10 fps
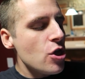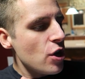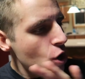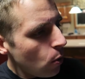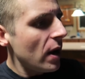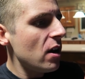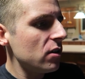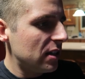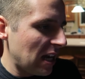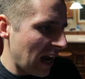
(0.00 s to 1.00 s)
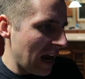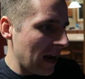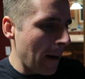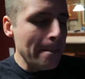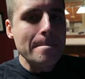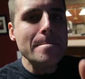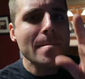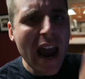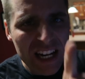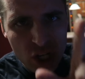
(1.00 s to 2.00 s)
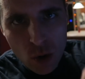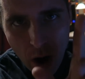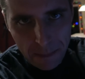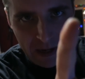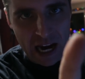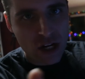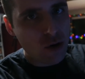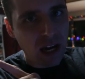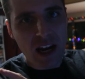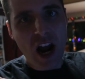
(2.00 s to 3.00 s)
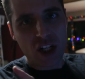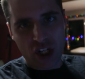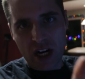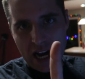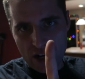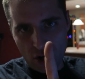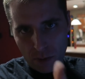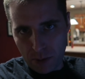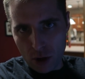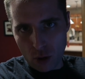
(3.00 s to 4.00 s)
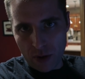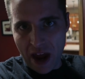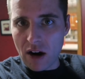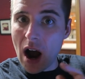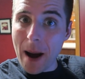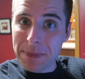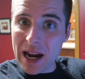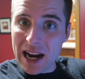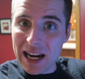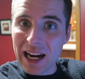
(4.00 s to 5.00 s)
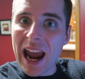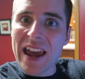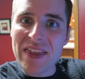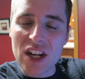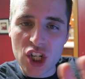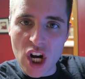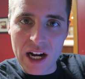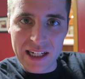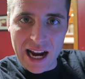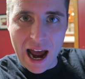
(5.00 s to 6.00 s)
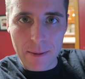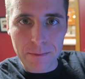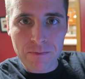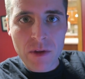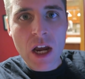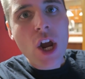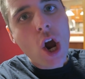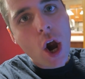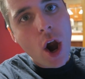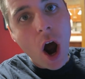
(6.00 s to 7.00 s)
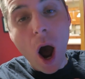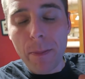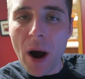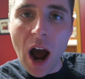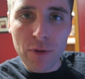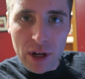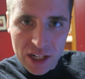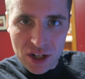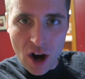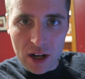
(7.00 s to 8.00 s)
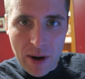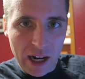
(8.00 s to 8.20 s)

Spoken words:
the new Windows 10 makes you update. You cannot shut down your computer without updating and then shutting down. Upon restarting